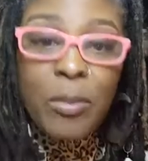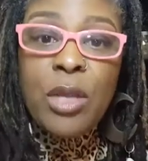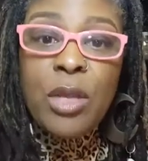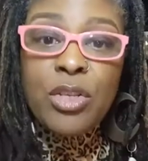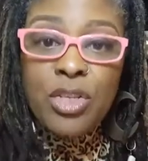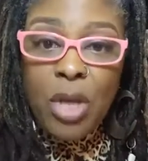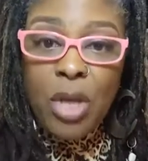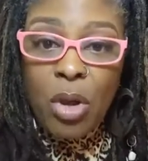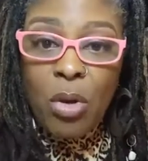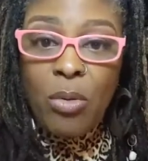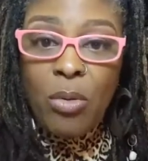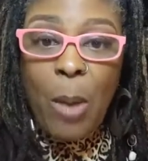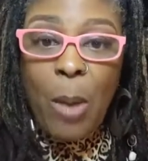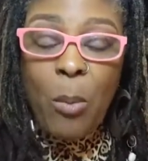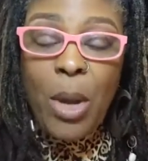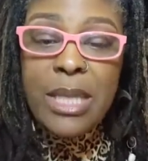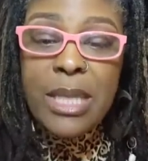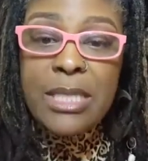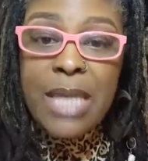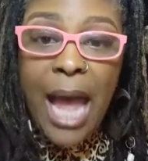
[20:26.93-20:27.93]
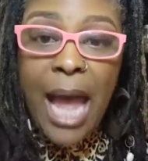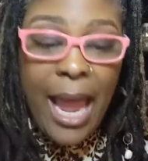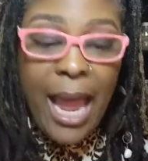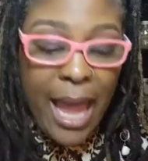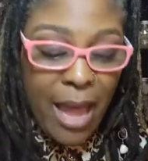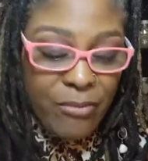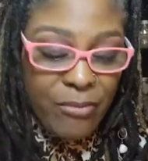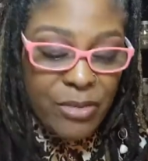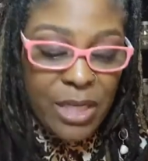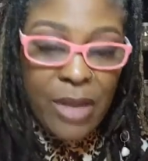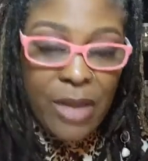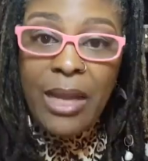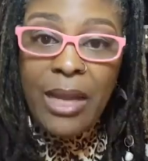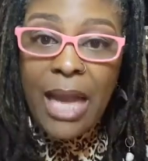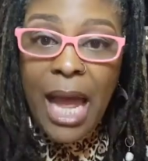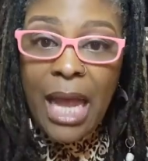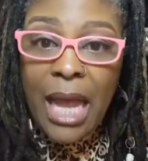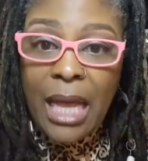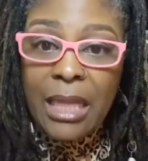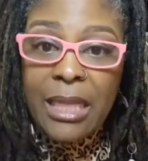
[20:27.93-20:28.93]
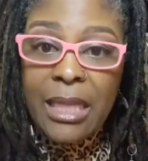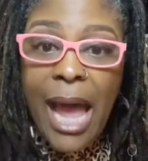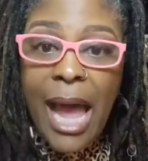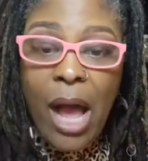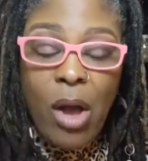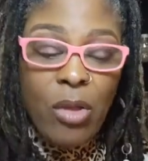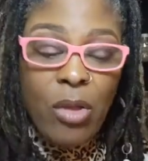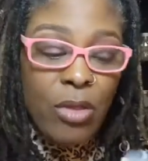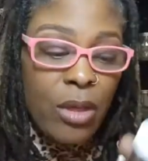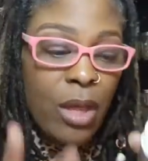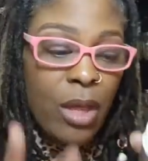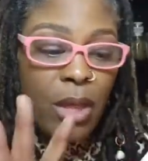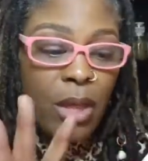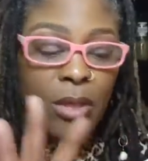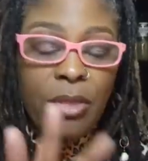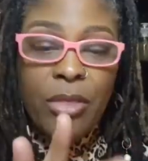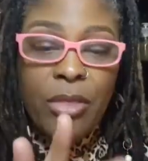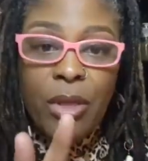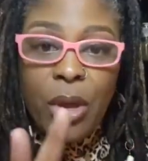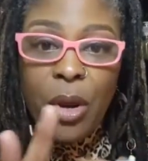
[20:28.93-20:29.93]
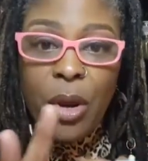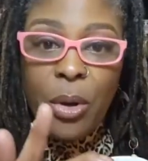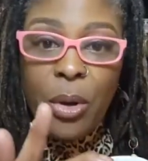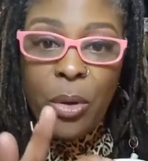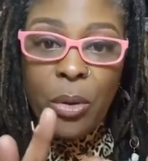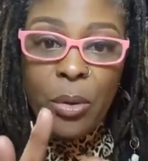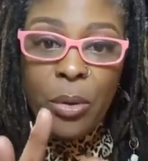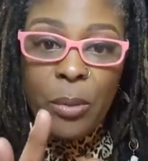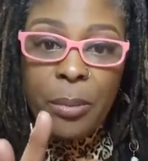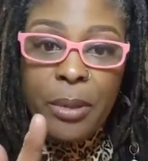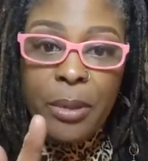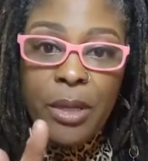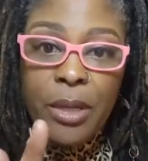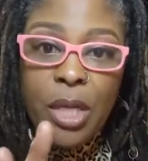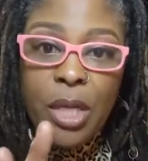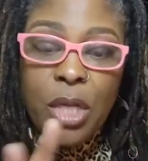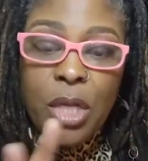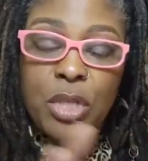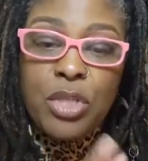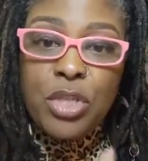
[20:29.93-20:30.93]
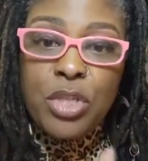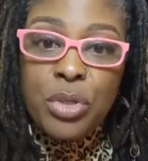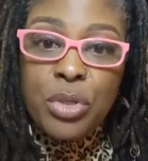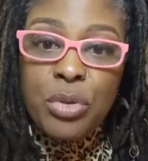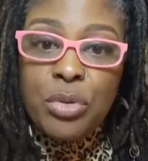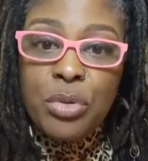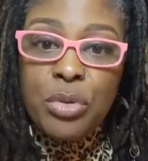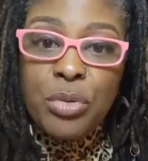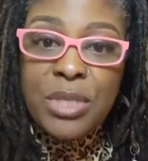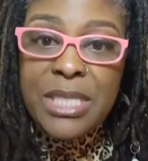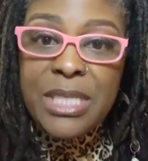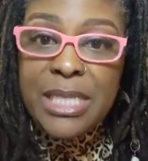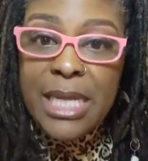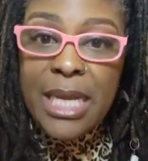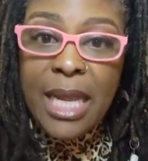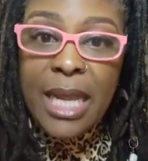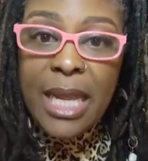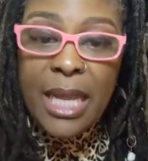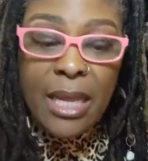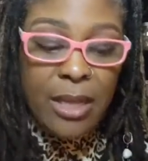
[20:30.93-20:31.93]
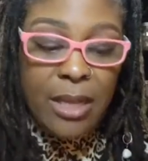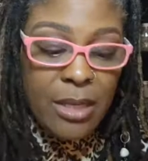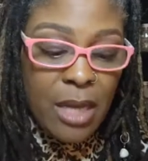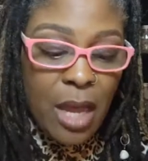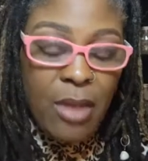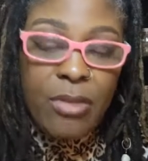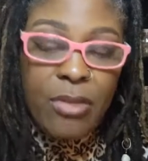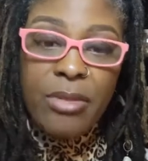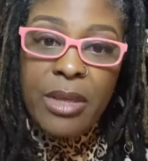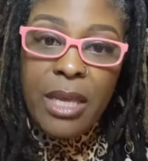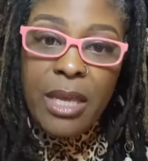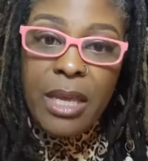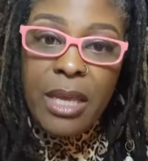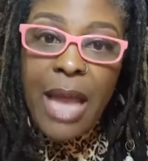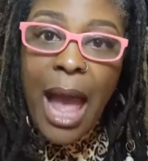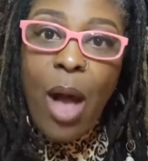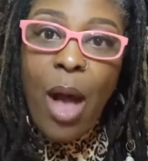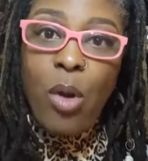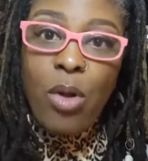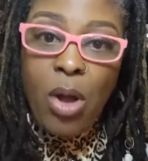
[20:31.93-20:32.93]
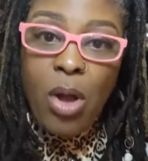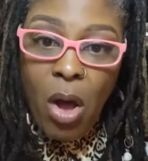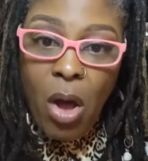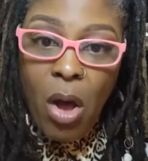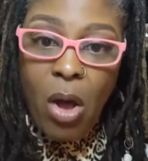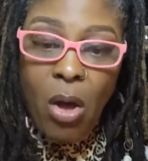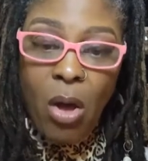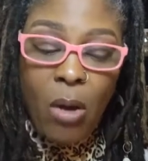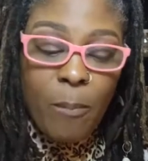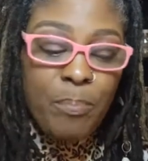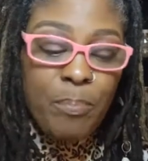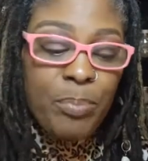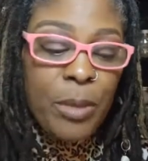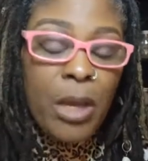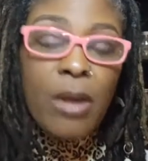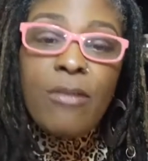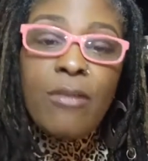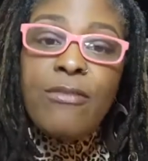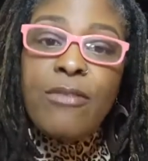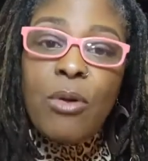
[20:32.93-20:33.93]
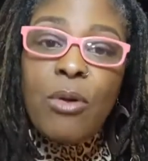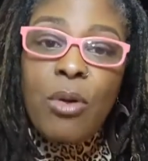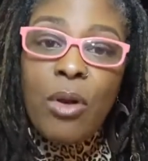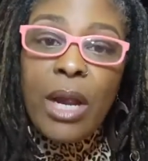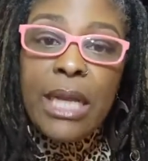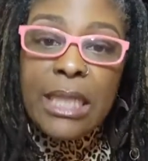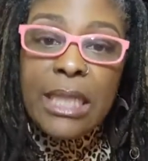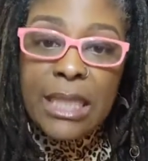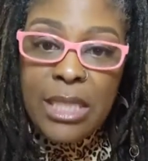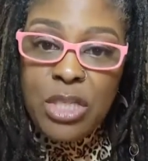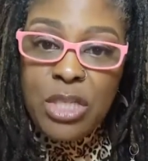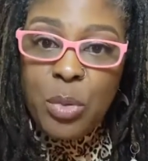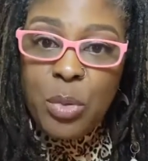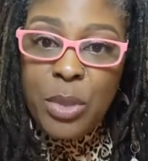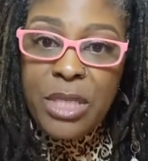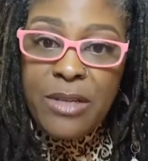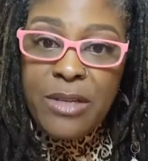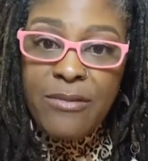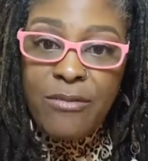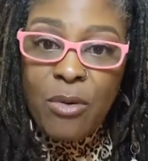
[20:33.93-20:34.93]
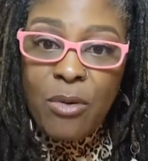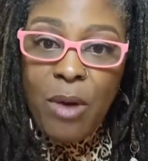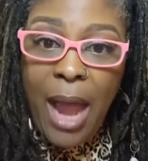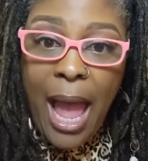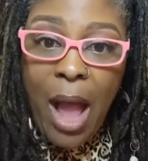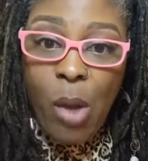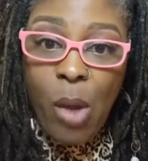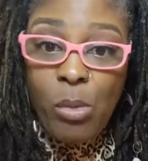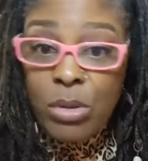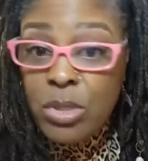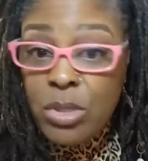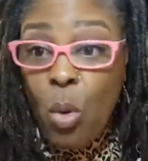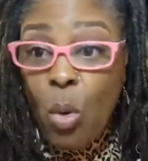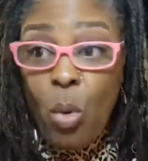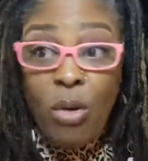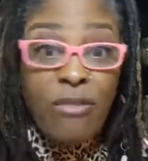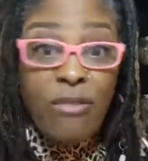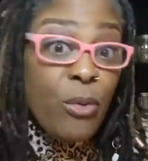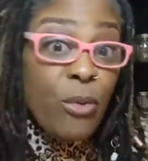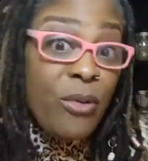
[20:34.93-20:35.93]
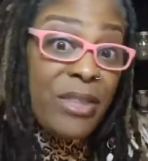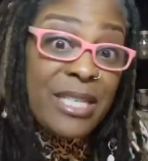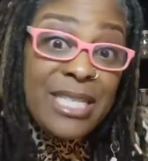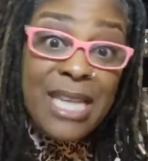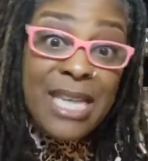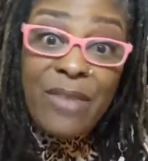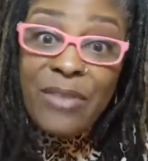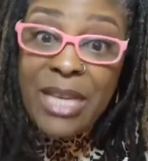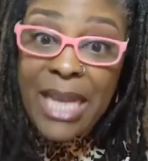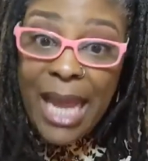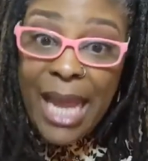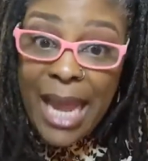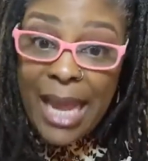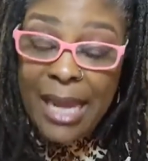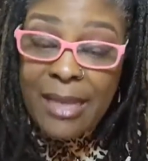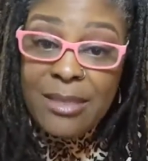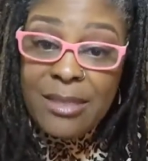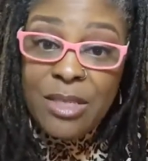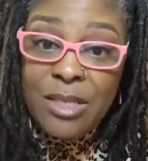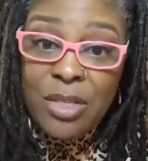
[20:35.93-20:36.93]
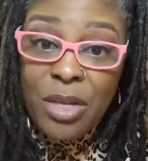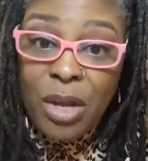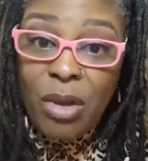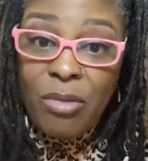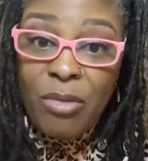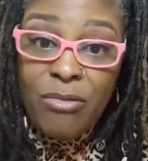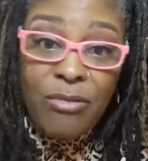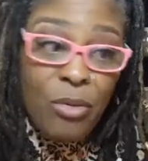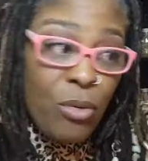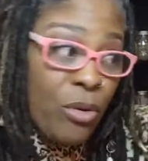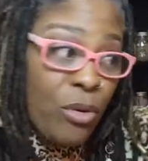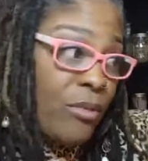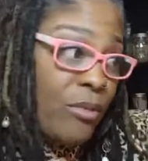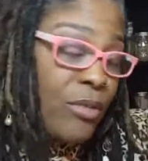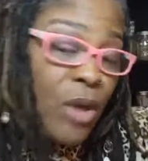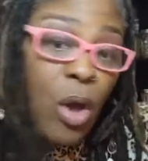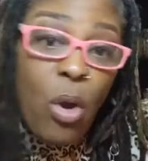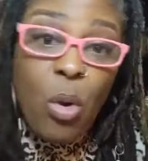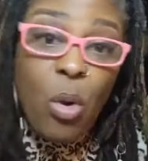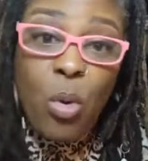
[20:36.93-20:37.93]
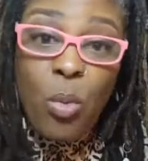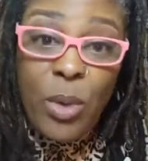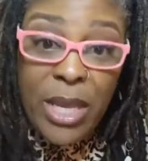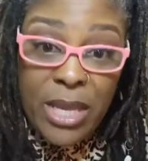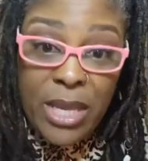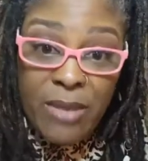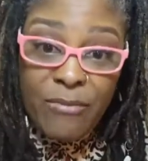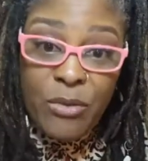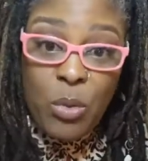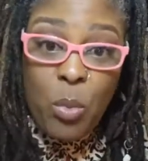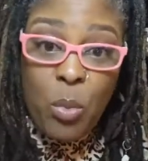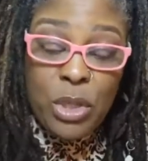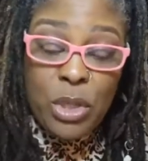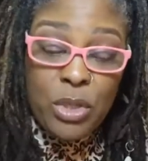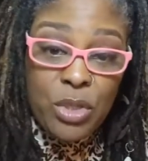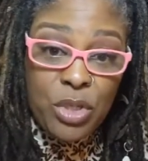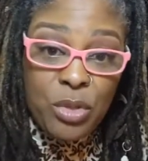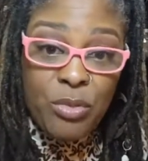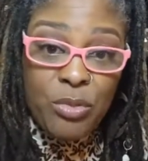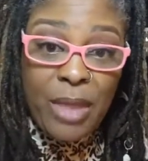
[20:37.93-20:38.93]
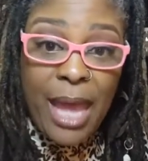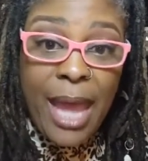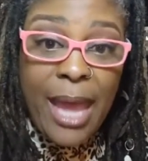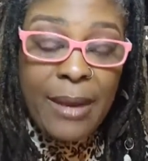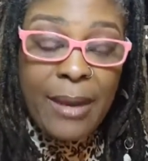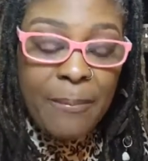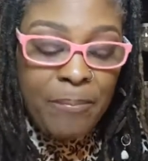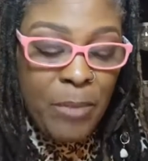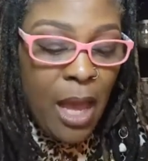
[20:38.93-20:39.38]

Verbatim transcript: So once I have done that, I allow the herb to sit in the alcohol for at least 24 hours or for the seven days, you know, for the whole week if you want to do that.